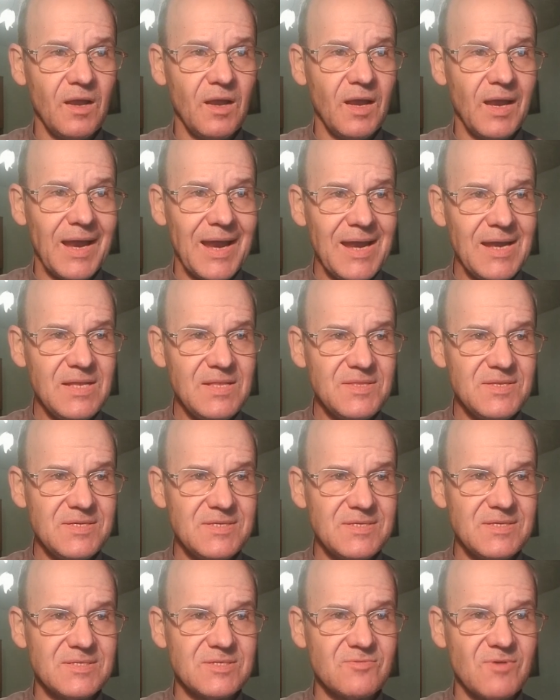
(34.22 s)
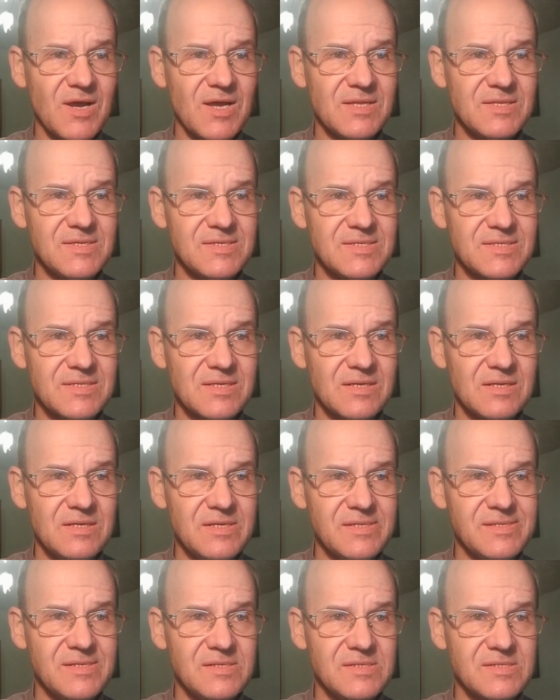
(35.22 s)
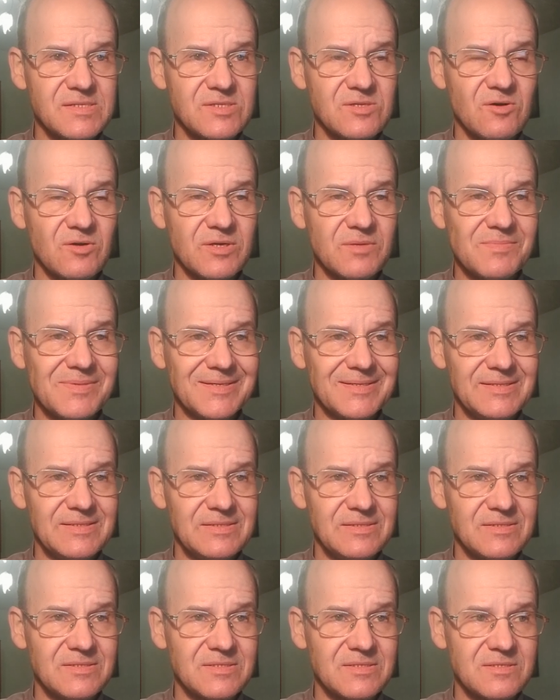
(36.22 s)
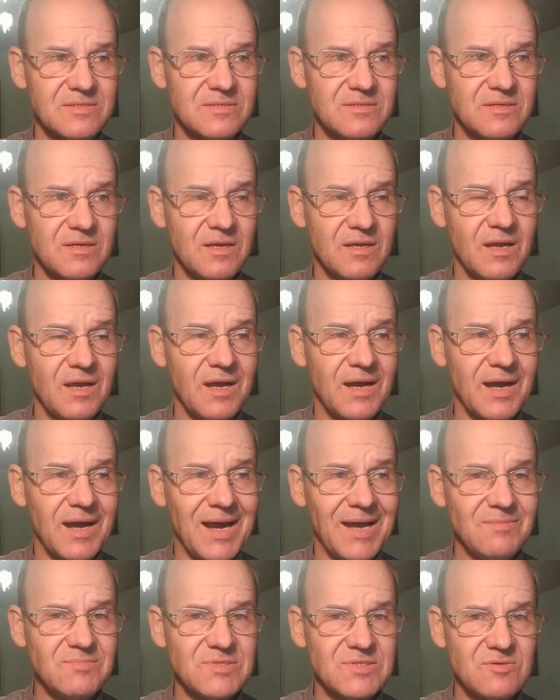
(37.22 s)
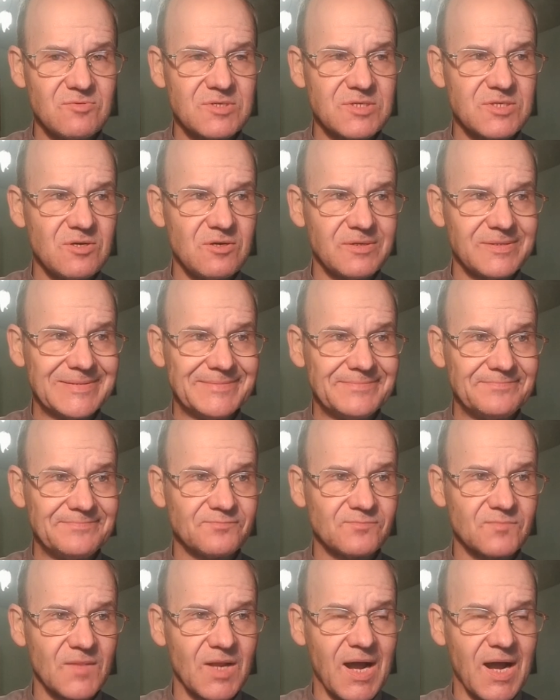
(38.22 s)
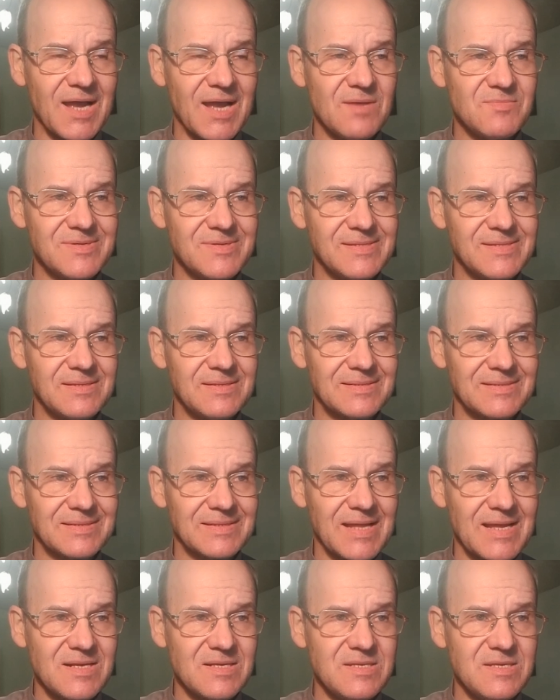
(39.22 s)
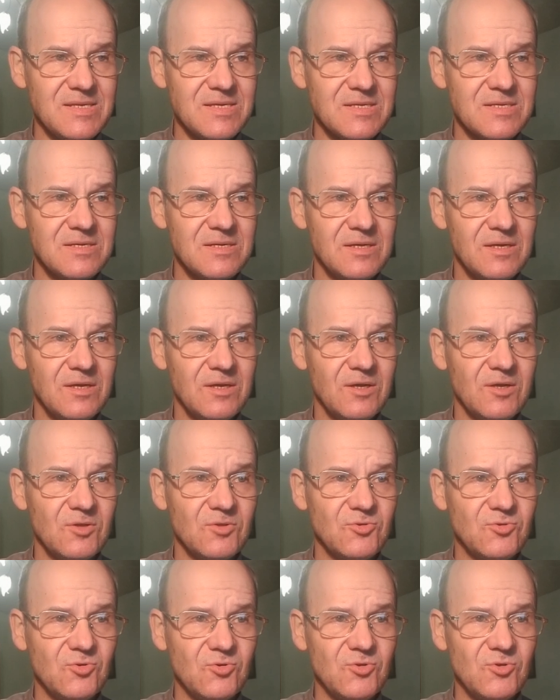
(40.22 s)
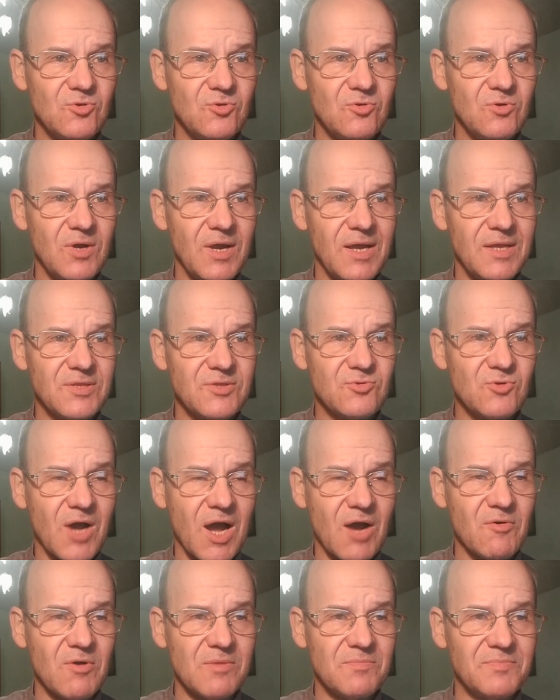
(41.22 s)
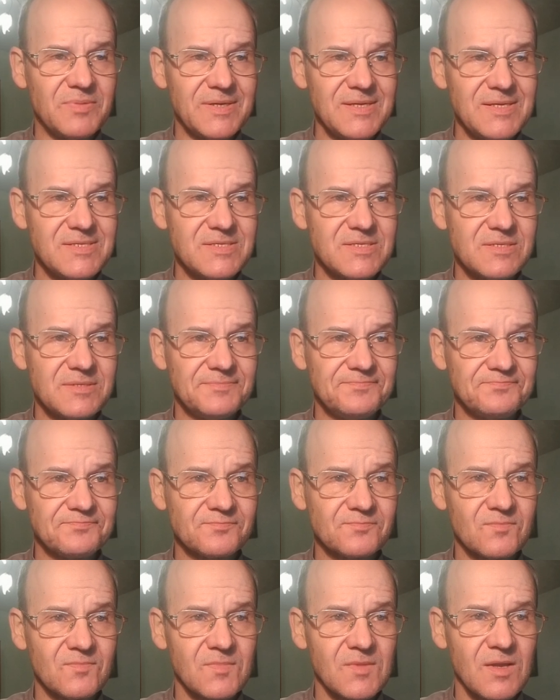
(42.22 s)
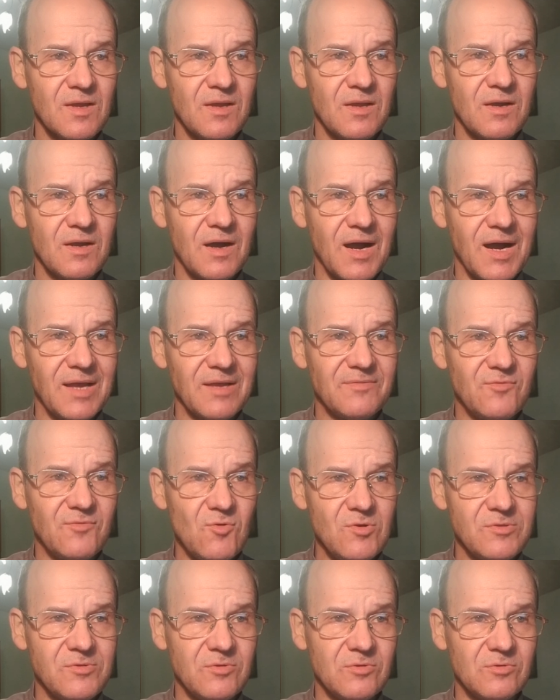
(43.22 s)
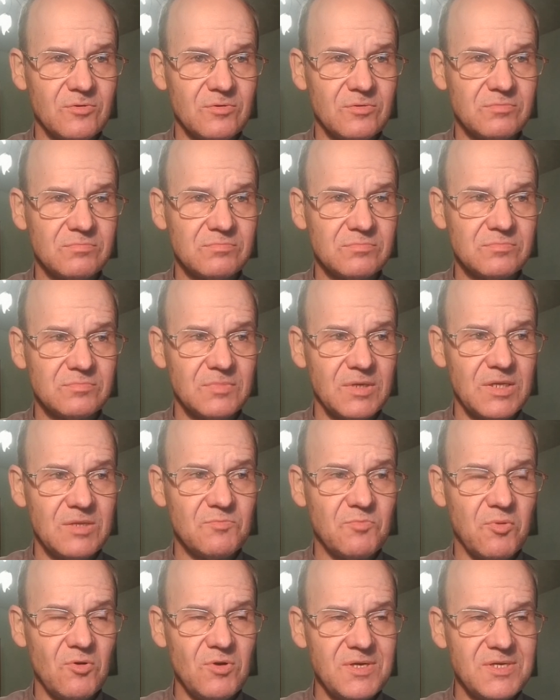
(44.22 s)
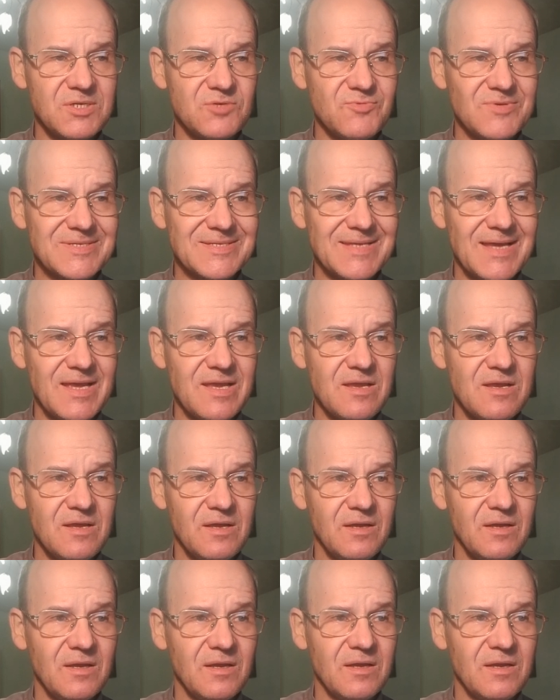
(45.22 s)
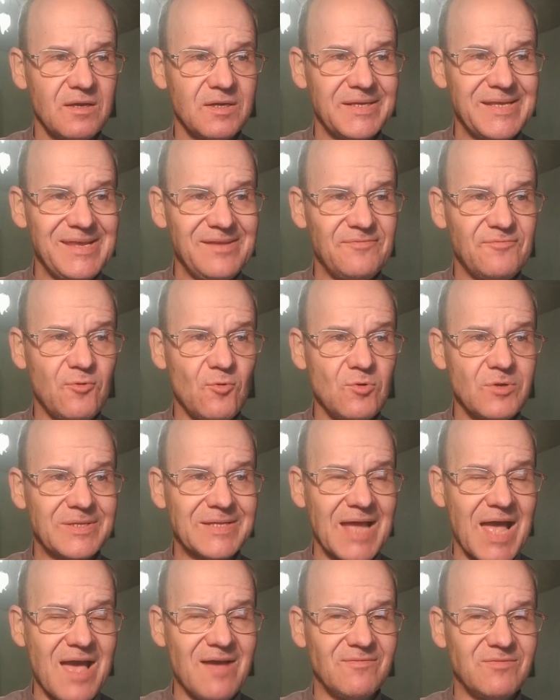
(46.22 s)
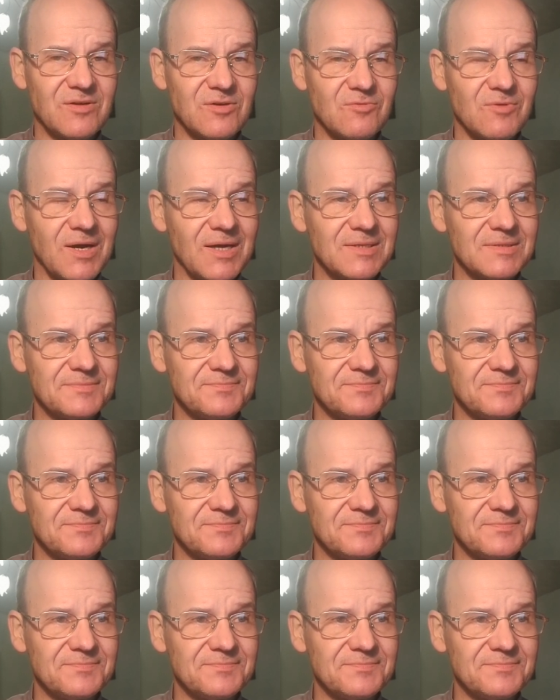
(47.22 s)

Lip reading: And this is where this little story begins. I'm so sorry. I am returning to you and to our priest. I fooled you. In Polish we say, he fooled everyone.